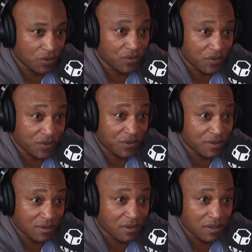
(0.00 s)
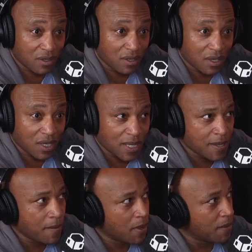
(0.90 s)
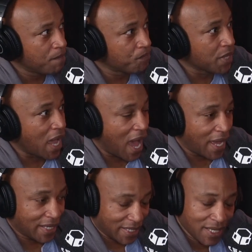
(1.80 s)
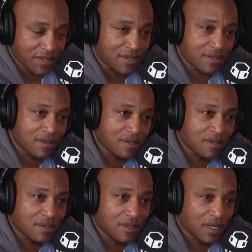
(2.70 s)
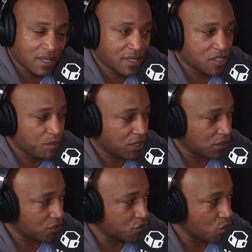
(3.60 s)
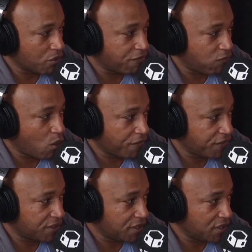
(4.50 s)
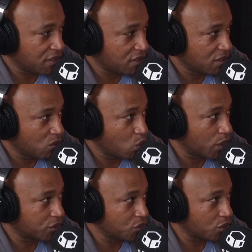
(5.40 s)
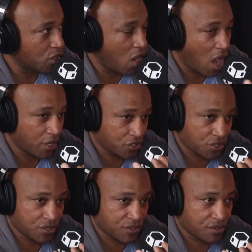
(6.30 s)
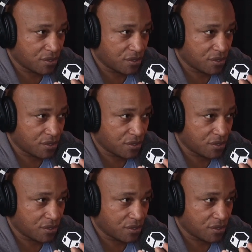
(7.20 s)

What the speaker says: is that wrong? Is that something bad to do? it is. It is, because you're forfeiting what your conscious,